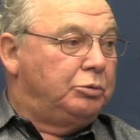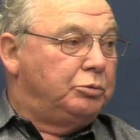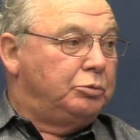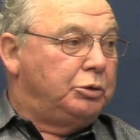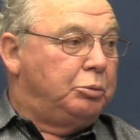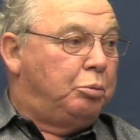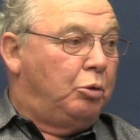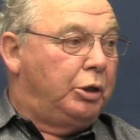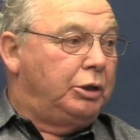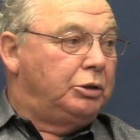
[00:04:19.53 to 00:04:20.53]

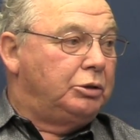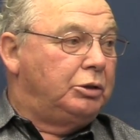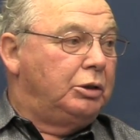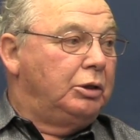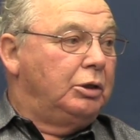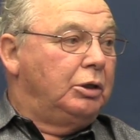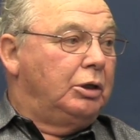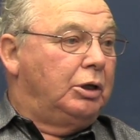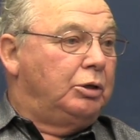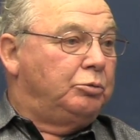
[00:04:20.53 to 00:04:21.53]
repointed
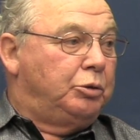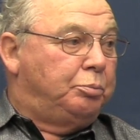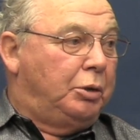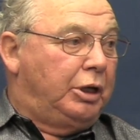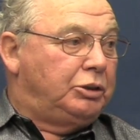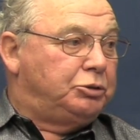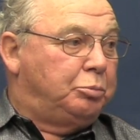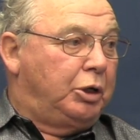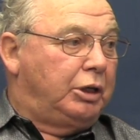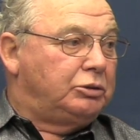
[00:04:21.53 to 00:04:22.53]
and replaced
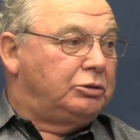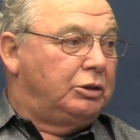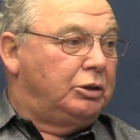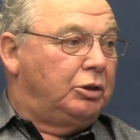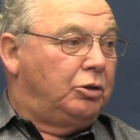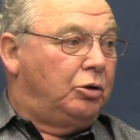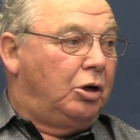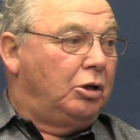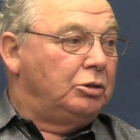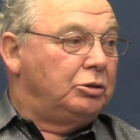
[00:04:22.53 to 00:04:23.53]
bricks, and the
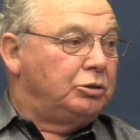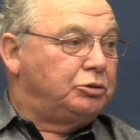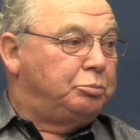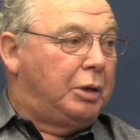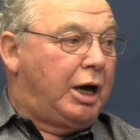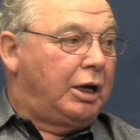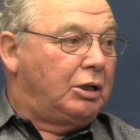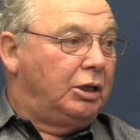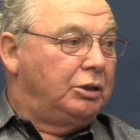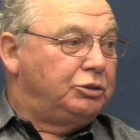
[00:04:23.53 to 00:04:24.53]
hall looks back
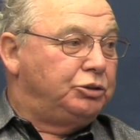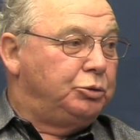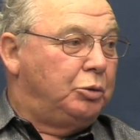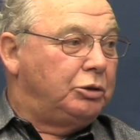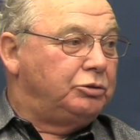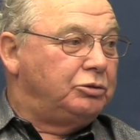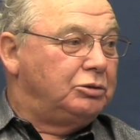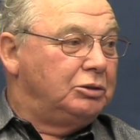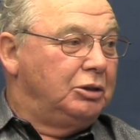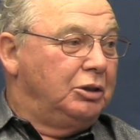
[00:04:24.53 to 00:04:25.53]
like she was
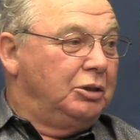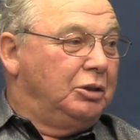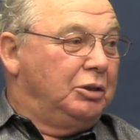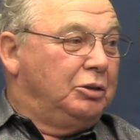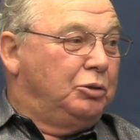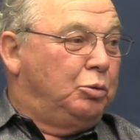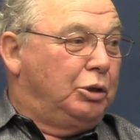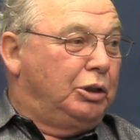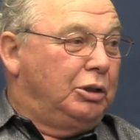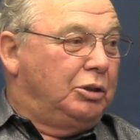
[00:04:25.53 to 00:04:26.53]

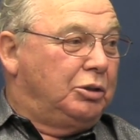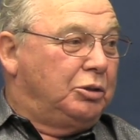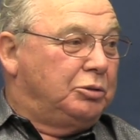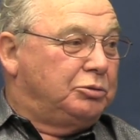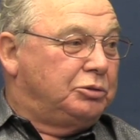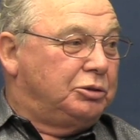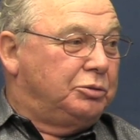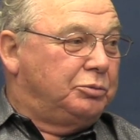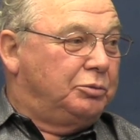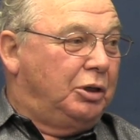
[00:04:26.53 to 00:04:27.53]
20 or
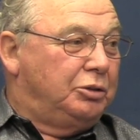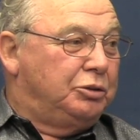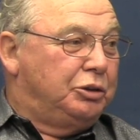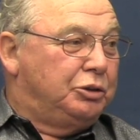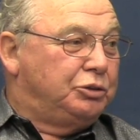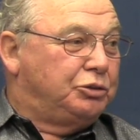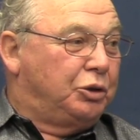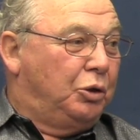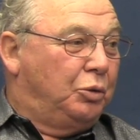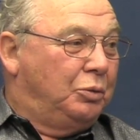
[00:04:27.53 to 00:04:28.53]
100 years
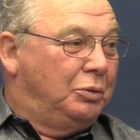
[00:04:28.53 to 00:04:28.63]
ago.